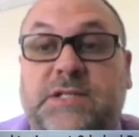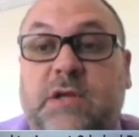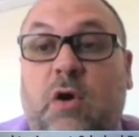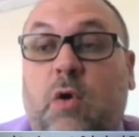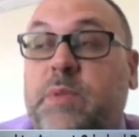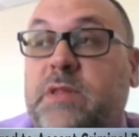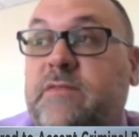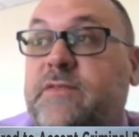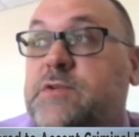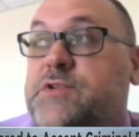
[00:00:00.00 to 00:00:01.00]
I just hope in
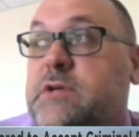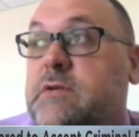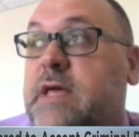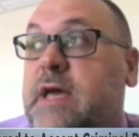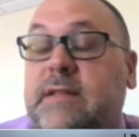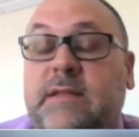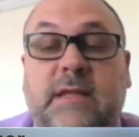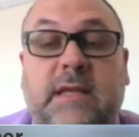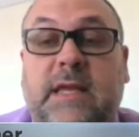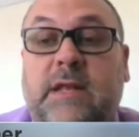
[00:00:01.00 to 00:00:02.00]
the future that,
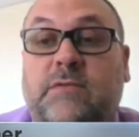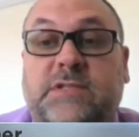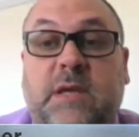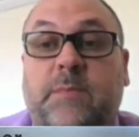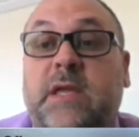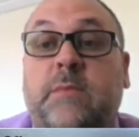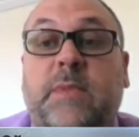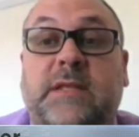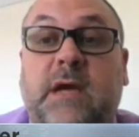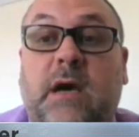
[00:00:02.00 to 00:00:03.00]
you know, something
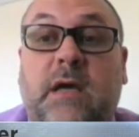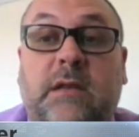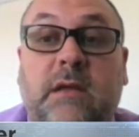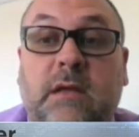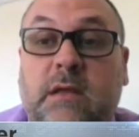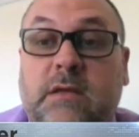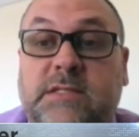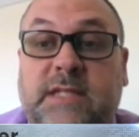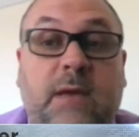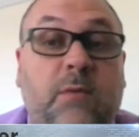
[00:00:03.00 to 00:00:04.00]
can be done
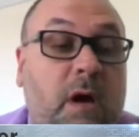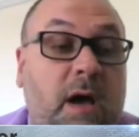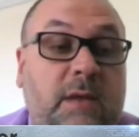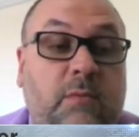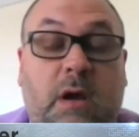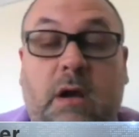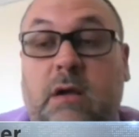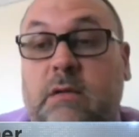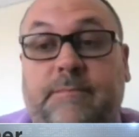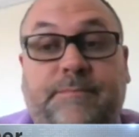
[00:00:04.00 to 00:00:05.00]
statewide
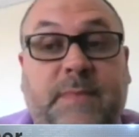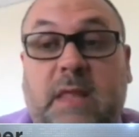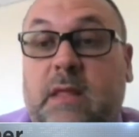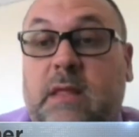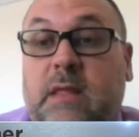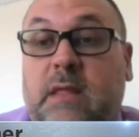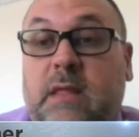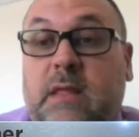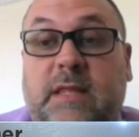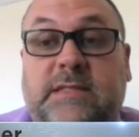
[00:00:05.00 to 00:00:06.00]
where
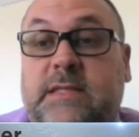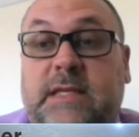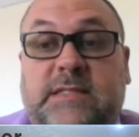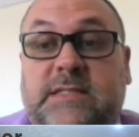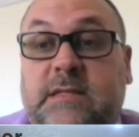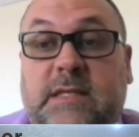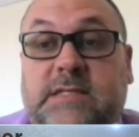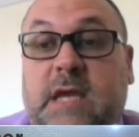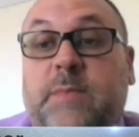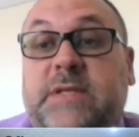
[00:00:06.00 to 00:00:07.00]
these these
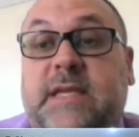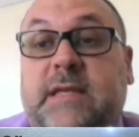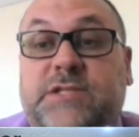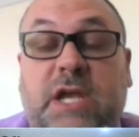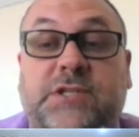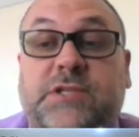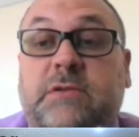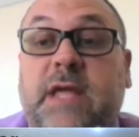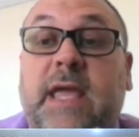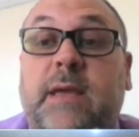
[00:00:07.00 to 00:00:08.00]
these companies can change their
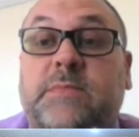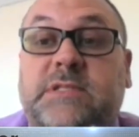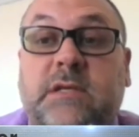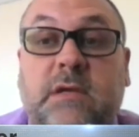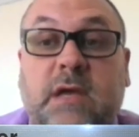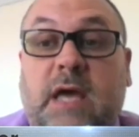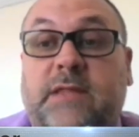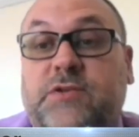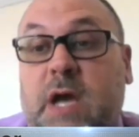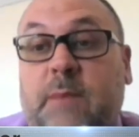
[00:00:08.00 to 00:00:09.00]
names at the
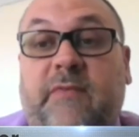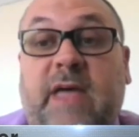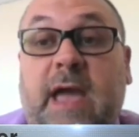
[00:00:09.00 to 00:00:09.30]
drop of a